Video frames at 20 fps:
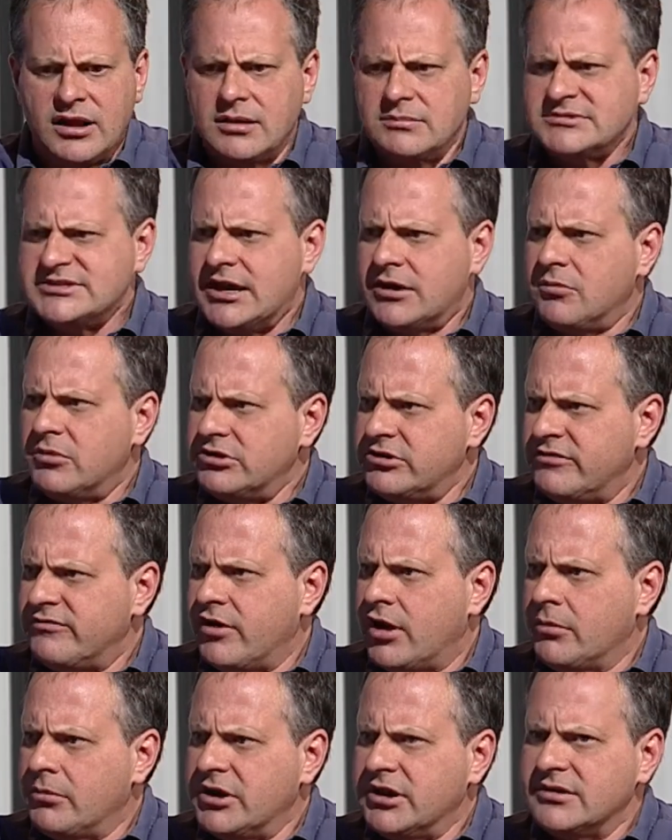comes out when they're
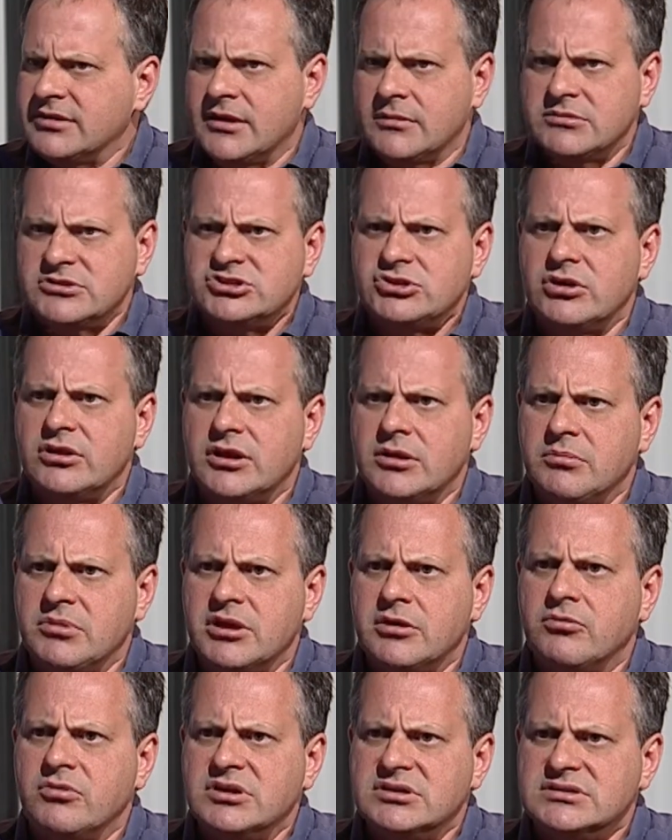vomiting, that would certainly be
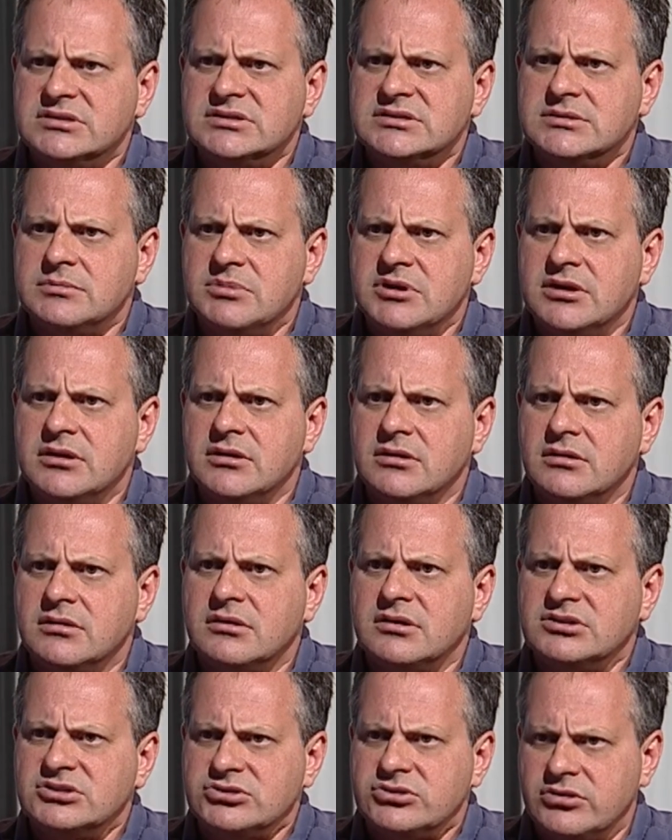a reason to be
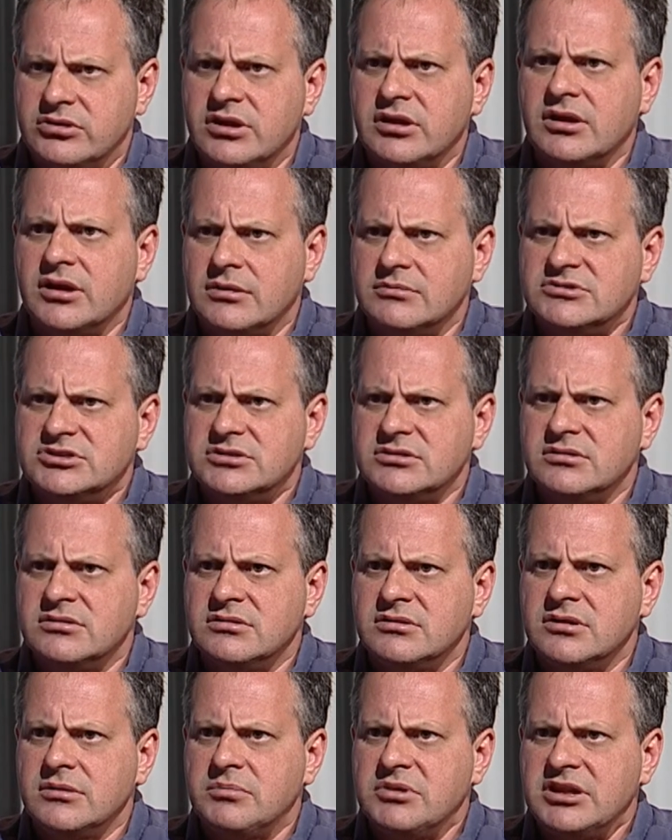concerned and come to
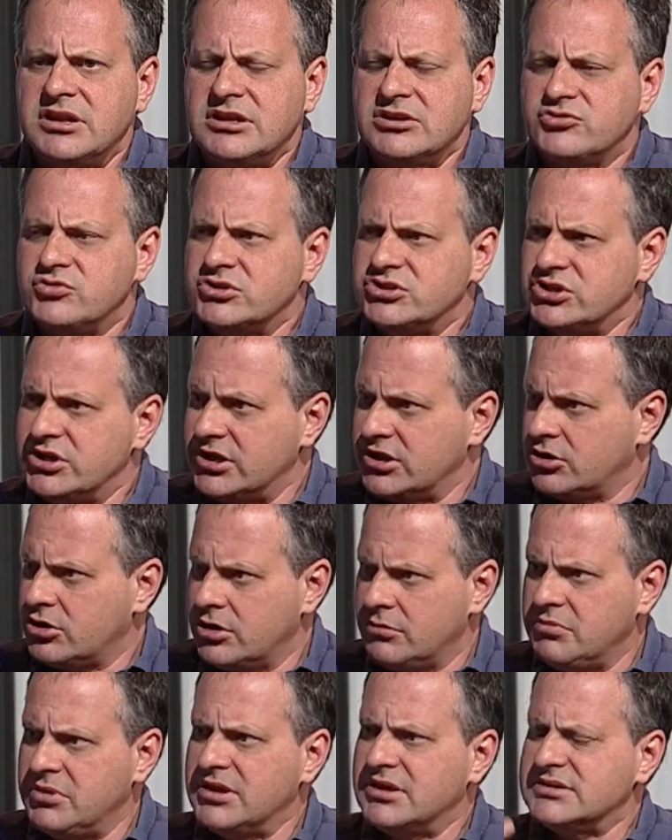the pediatrician. It
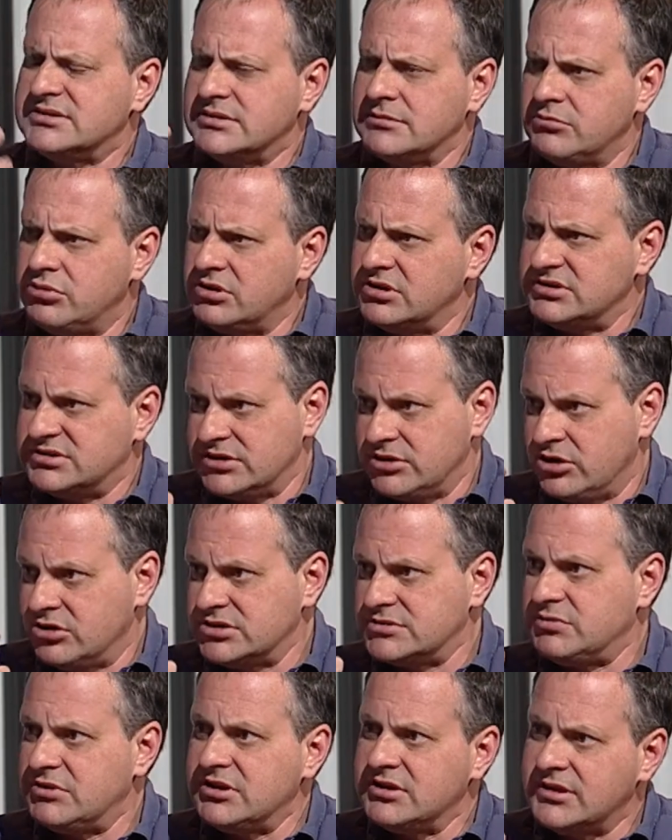could be as simple as a
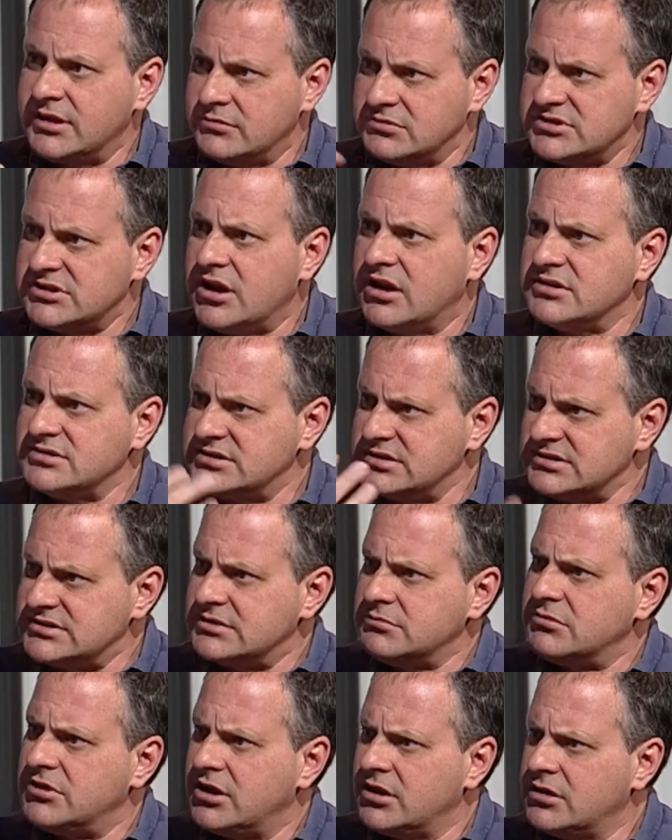nosebleed that was causing
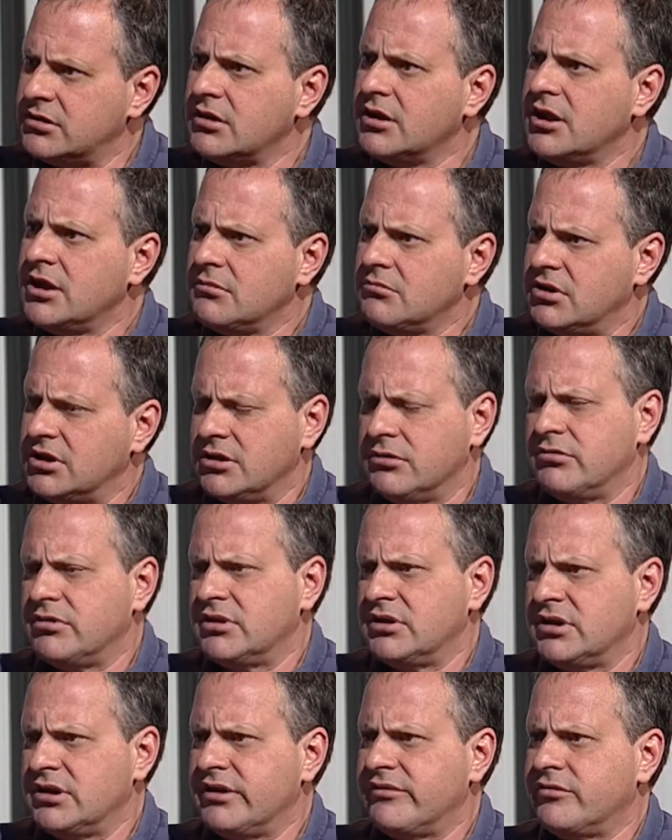some blood, but you
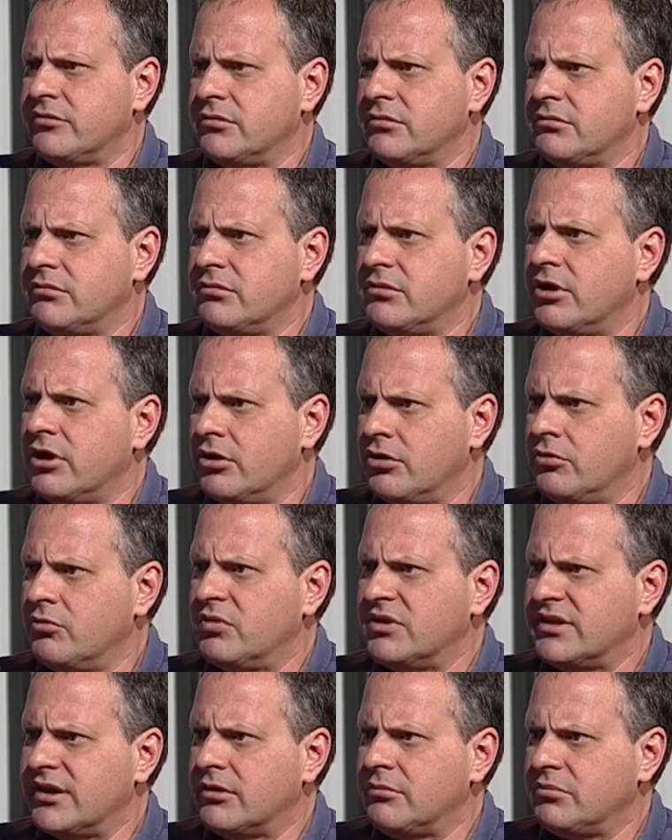really never know
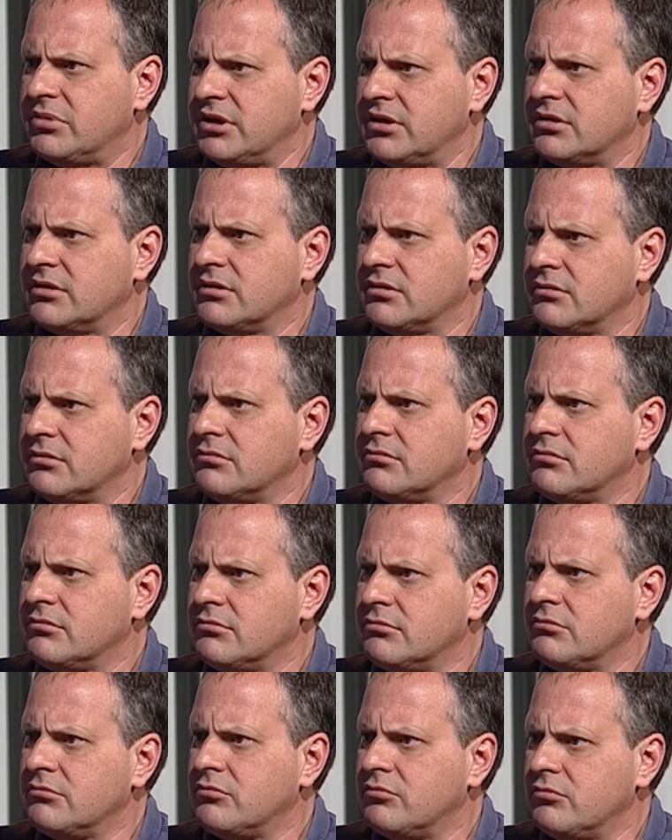without being
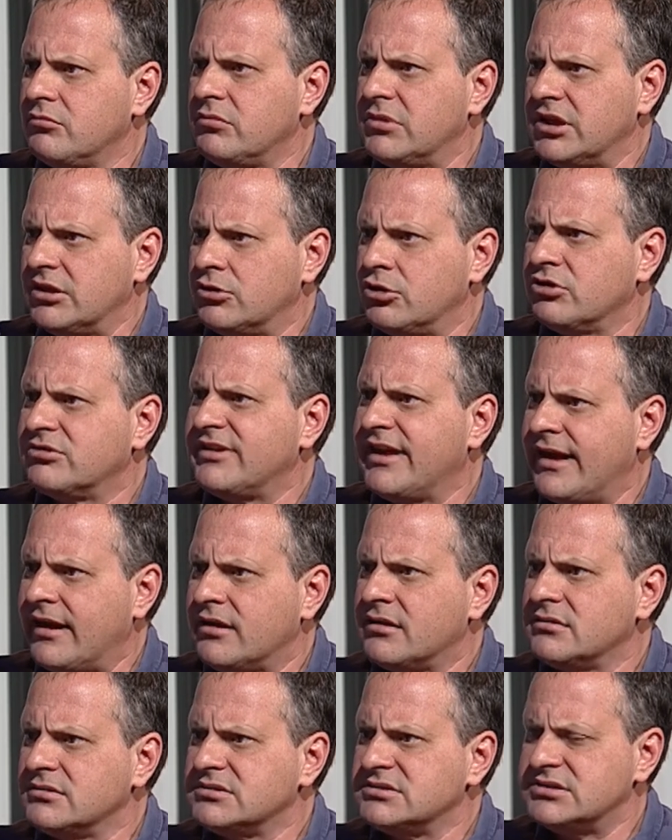looked
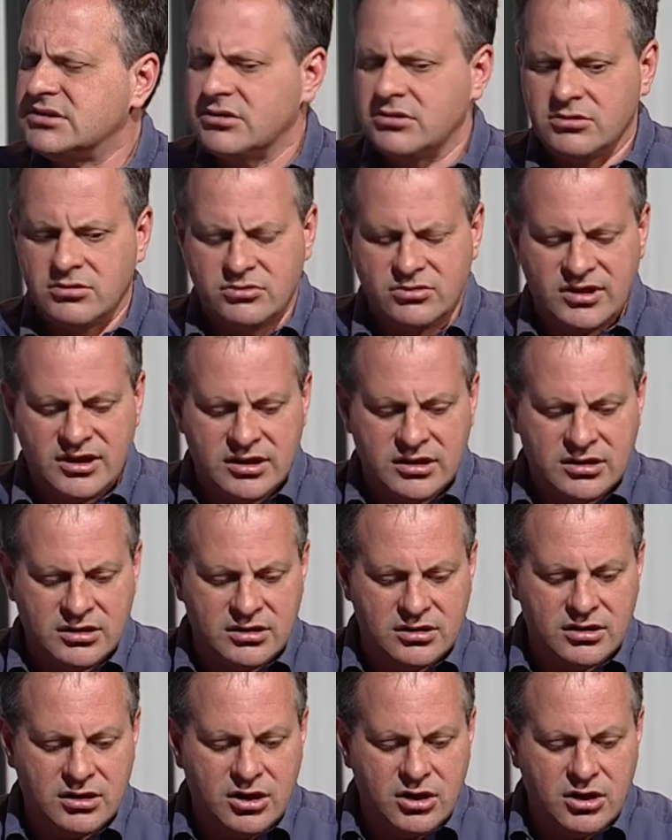at. So they